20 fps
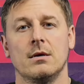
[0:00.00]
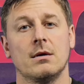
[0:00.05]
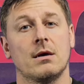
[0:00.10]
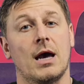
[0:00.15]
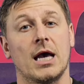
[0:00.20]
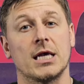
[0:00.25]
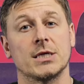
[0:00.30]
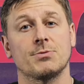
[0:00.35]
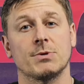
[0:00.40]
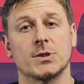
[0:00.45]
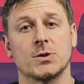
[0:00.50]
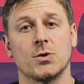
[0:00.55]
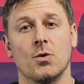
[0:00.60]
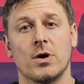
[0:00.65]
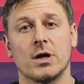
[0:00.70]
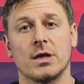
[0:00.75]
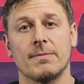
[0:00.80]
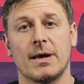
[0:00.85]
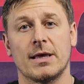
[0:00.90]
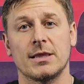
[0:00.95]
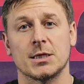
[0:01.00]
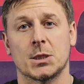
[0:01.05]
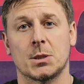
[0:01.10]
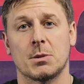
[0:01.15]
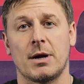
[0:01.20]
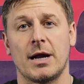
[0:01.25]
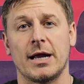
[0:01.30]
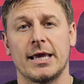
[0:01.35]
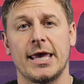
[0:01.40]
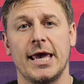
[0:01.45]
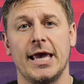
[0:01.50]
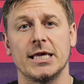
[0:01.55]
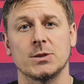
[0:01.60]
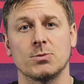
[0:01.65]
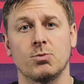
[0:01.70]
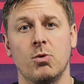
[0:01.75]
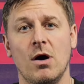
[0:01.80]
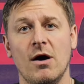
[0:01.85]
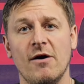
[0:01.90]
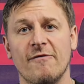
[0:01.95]
As we're talking about the track, it's
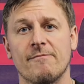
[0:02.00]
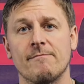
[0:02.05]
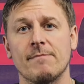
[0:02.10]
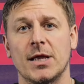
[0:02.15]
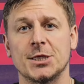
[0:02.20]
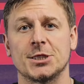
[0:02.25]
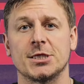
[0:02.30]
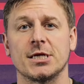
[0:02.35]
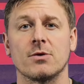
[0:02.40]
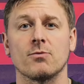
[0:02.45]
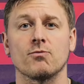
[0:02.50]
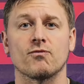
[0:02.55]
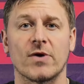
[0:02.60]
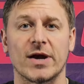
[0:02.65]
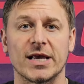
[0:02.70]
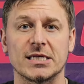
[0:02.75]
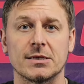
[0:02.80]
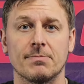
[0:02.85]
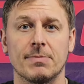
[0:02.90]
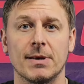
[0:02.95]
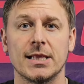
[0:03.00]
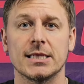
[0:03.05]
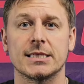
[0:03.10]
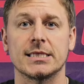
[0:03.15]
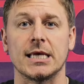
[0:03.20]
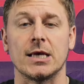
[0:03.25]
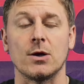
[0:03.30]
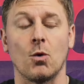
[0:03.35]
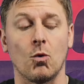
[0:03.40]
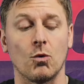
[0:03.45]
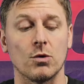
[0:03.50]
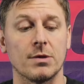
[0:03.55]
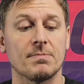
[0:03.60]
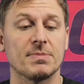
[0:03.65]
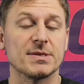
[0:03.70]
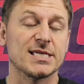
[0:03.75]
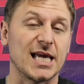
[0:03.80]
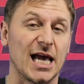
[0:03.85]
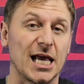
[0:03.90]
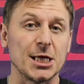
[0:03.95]
worth mentioning raceability, or the
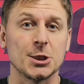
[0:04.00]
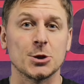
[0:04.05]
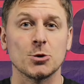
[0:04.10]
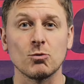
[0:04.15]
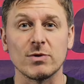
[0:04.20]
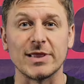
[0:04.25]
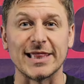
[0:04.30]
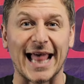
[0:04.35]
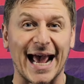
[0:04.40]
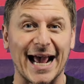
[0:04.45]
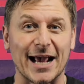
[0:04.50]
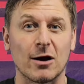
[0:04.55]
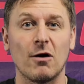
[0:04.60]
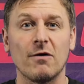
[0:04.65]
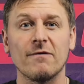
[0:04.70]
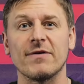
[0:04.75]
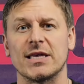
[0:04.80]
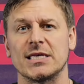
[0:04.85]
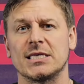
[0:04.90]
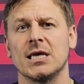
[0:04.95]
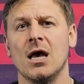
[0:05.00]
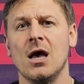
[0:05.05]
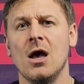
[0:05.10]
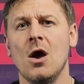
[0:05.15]
potential lack of it.